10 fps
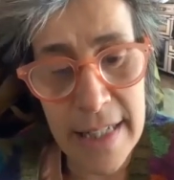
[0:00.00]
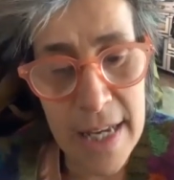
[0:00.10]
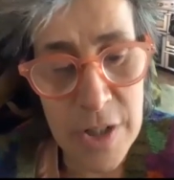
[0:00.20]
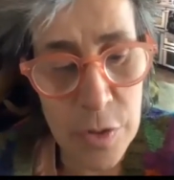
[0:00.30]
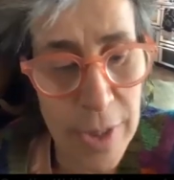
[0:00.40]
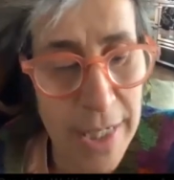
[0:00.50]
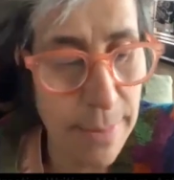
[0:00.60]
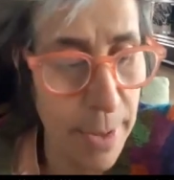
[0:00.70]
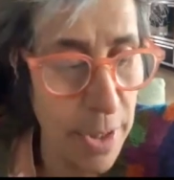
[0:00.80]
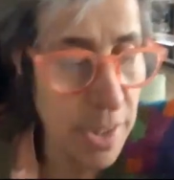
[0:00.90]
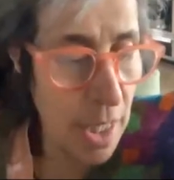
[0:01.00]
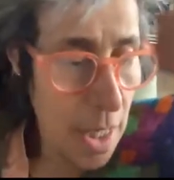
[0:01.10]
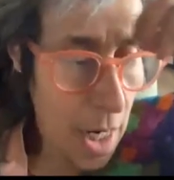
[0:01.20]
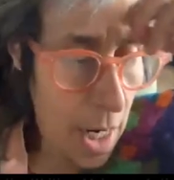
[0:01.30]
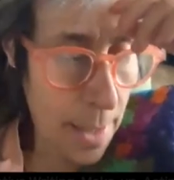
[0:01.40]
Yeah, straight into post.
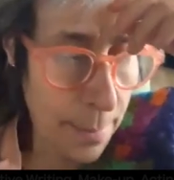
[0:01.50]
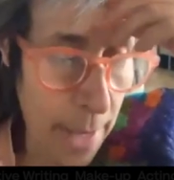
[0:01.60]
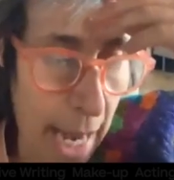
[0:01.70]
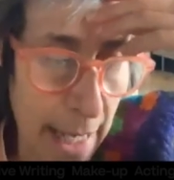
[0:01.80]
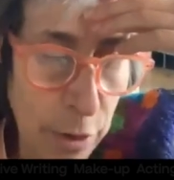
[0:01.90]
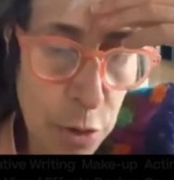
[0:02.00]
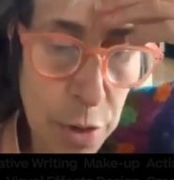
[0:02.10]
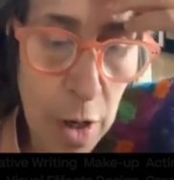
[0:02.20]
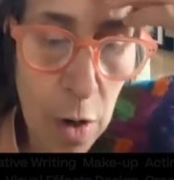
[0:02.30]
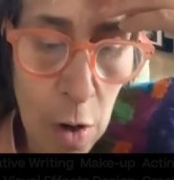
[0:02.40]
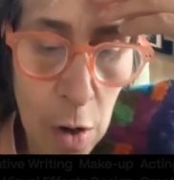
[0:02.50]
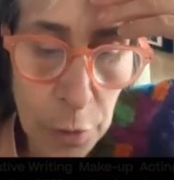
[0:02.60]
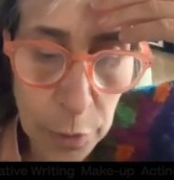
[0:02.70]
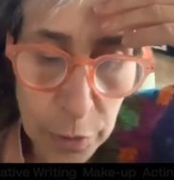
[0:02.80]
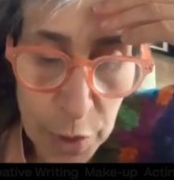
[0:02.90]
Andrea
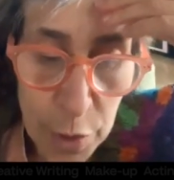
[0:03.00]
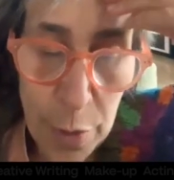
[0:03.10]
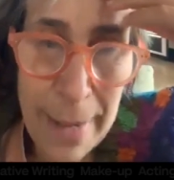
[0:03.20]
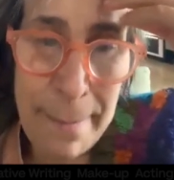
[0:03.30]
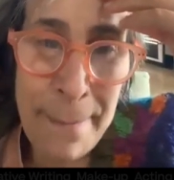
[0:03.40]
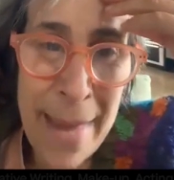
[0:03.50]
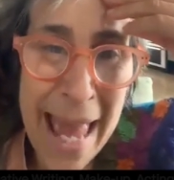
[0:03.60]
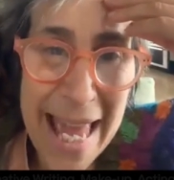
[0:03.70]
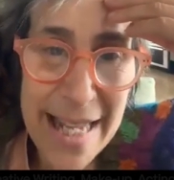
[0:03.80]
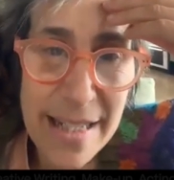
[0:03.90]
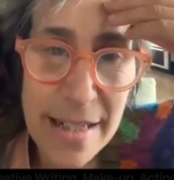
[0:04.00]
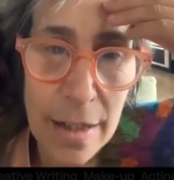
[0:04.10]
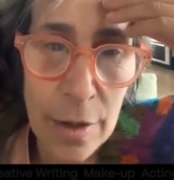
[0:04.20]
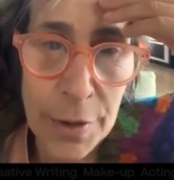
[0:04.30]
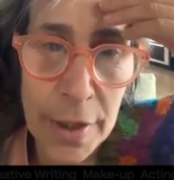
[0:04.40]
Arnold, who I met
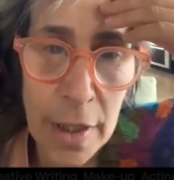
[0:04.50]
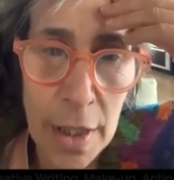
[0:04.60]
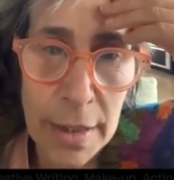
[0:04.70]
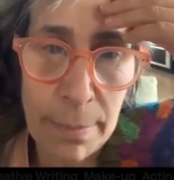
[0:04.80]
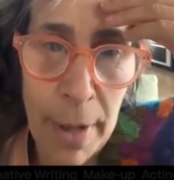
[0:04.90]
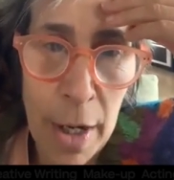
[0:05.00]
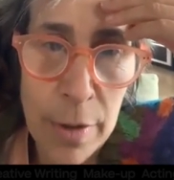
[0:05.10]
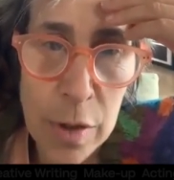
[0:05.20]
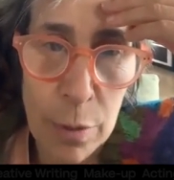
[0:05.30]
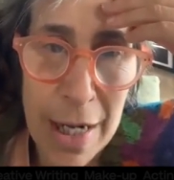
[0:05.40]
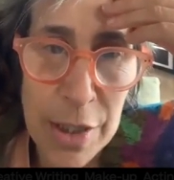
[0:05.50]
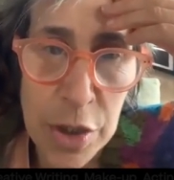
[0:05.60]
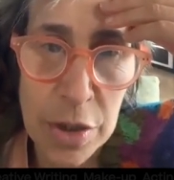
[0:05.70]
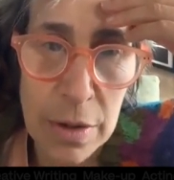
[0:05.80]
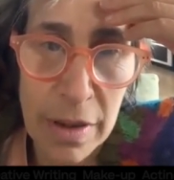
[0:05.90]
on a kind of postgrad
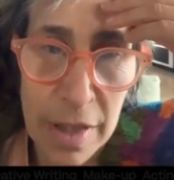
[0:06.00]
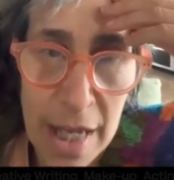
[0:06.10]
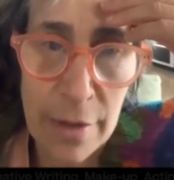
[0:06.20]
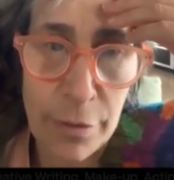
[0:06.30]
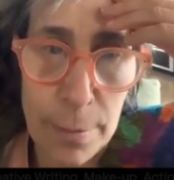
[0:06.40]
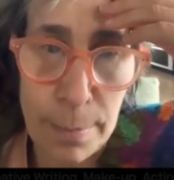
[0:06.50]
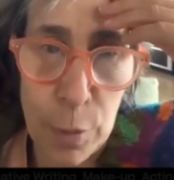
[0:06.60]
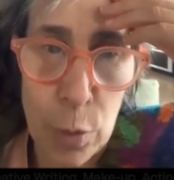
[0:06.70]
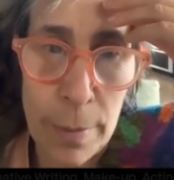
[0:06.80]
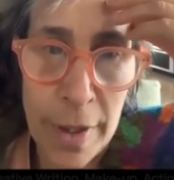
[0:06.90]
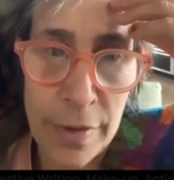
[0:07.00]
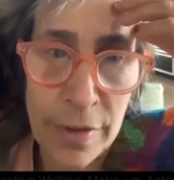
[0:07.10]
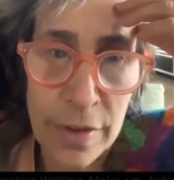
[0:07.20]
thing from Bournemouth.